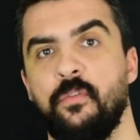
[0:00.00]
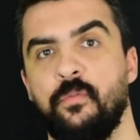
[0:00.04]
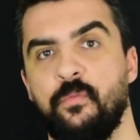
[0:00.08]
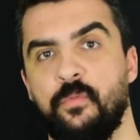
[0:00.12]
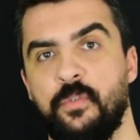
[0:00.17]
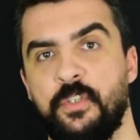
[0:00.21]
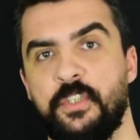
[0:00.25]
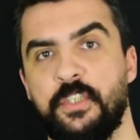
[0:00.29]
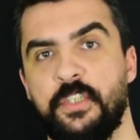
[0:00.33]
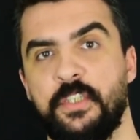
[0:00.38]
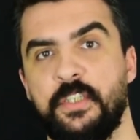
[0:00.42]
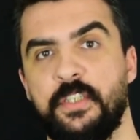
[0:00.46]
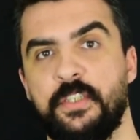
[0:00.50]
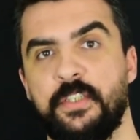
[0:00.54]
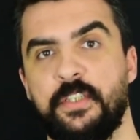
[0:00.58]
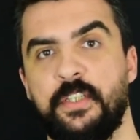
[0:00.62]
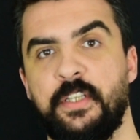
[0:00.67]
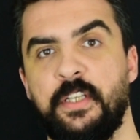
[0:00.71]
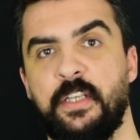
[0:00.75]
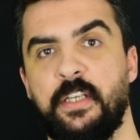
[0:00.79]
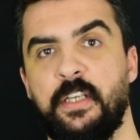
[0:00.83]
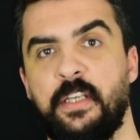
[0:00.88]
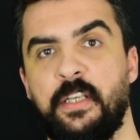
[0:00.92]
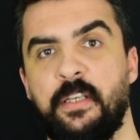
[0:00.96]
which is
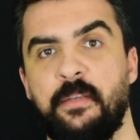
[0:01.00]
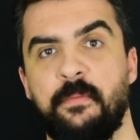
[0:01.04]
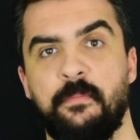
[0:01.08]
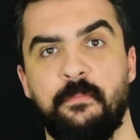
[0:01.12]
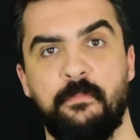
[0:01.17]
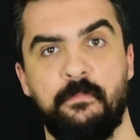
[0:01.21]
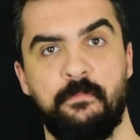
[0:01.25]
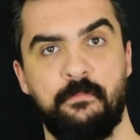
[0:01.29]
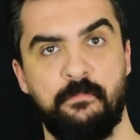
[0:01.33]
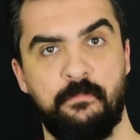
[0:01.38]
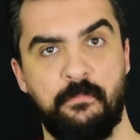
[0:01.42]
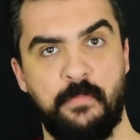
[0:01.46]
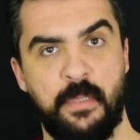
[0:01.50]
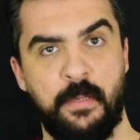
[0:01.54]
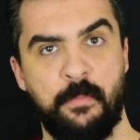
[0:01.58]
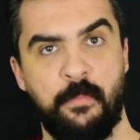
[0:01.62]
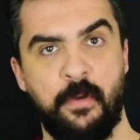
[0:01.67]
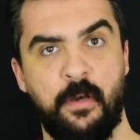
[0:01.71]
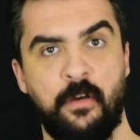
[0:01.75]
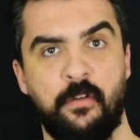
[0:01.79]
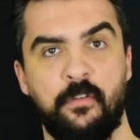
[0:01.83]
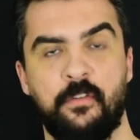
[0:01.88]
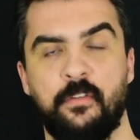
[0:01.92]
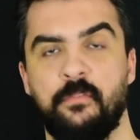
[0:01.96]
the
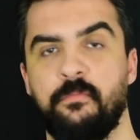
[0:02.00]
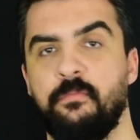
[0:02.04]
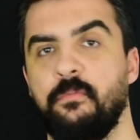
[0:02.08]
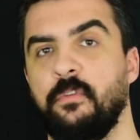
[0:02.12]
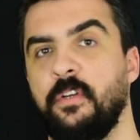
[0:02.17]
amount of